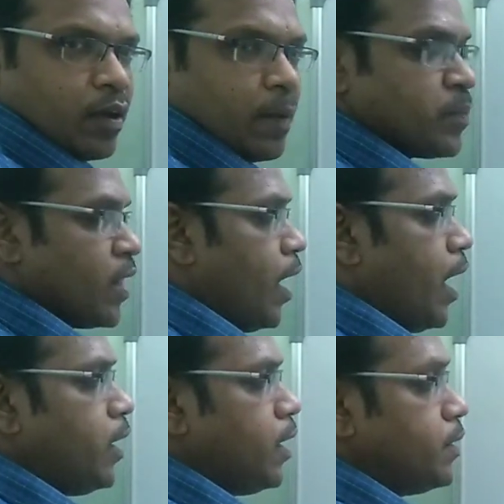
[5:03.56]
Okay,
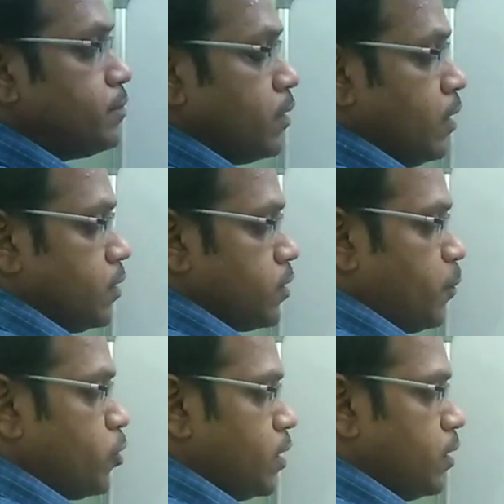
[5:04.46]
and
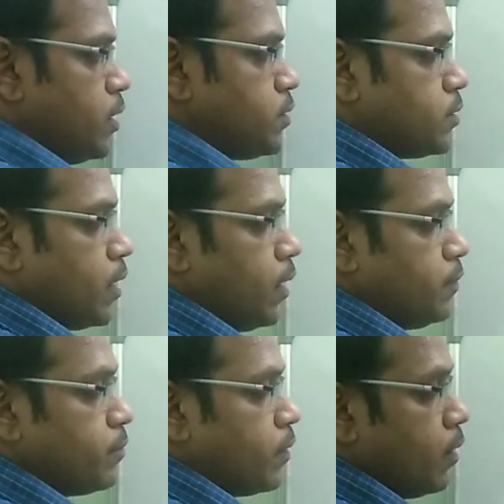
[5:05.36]
suppose in this
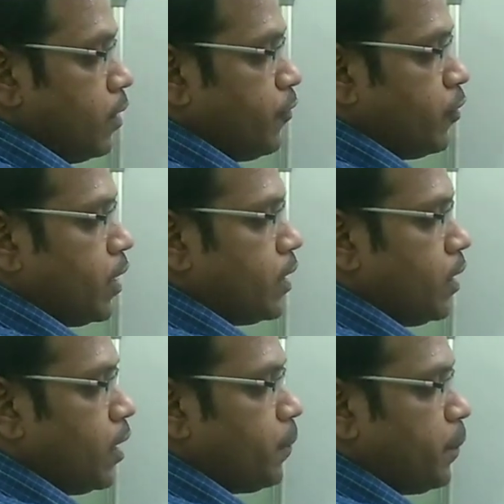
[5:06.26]
if you
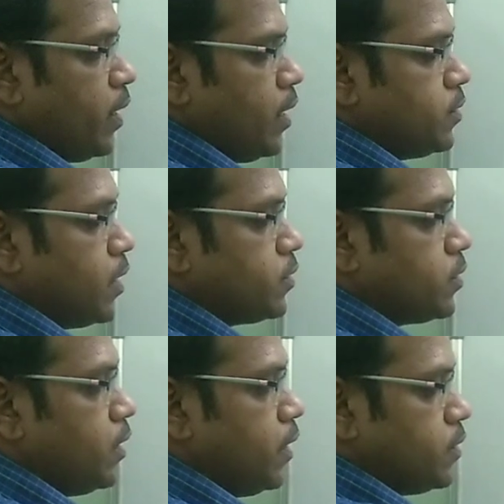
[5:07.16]
take here PN
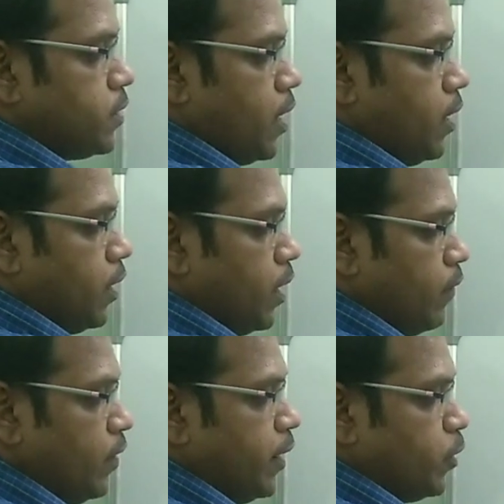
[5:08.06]
junction, it is a
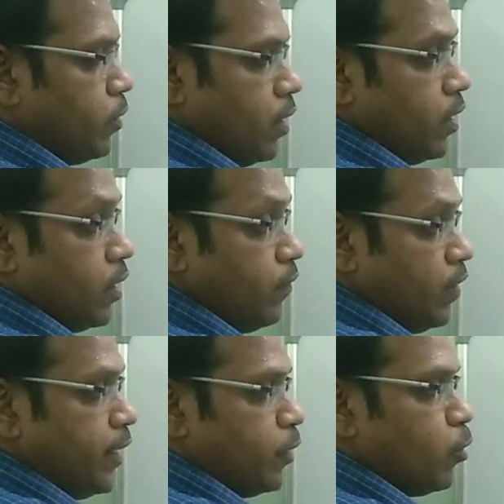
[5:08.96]
heavily
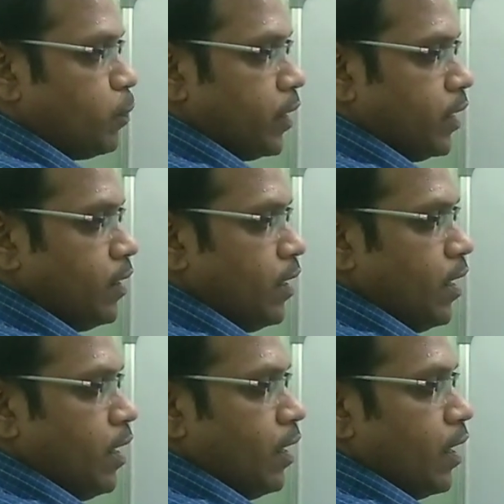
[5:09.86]
doped,
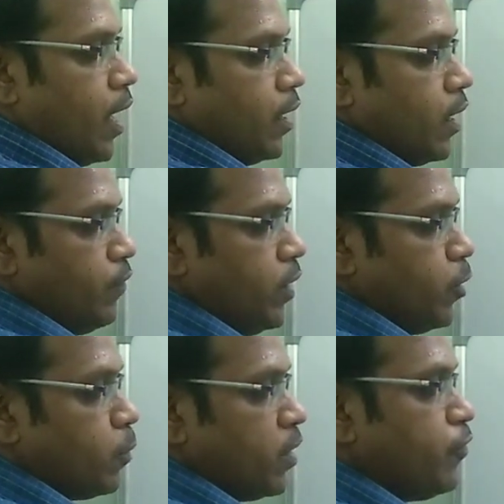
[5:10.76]
and
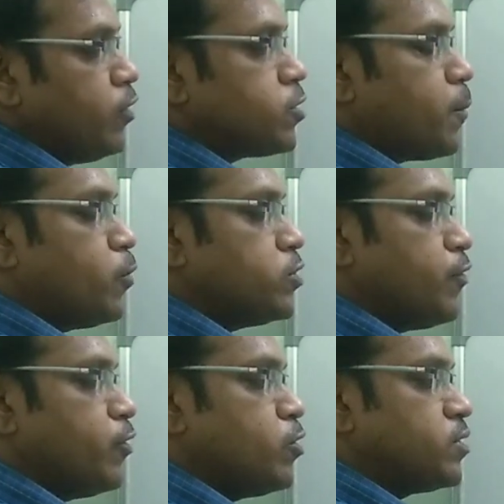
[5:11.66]
heavily doped. If
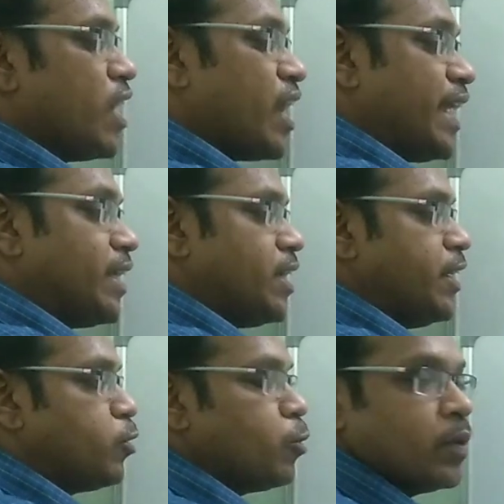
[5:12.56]
you use
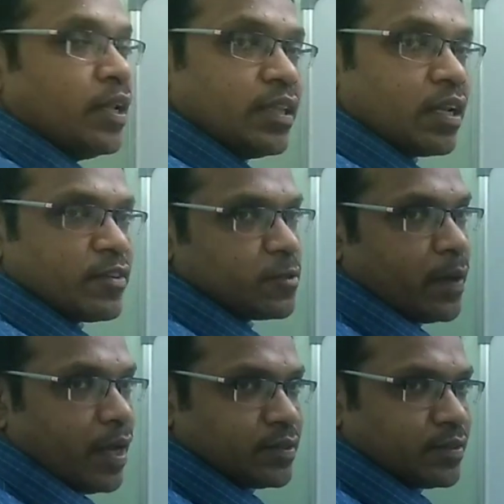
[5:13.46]
lightly doped in the reverse
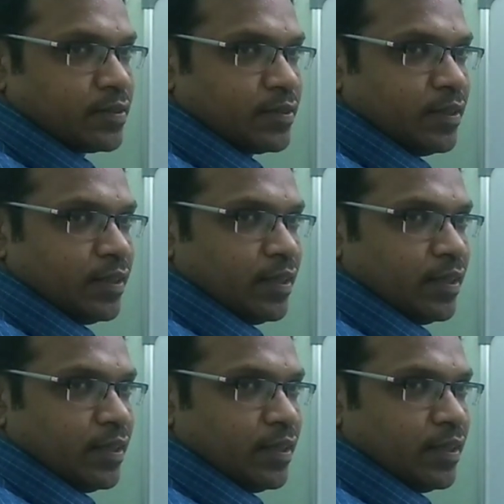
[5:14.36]
bias,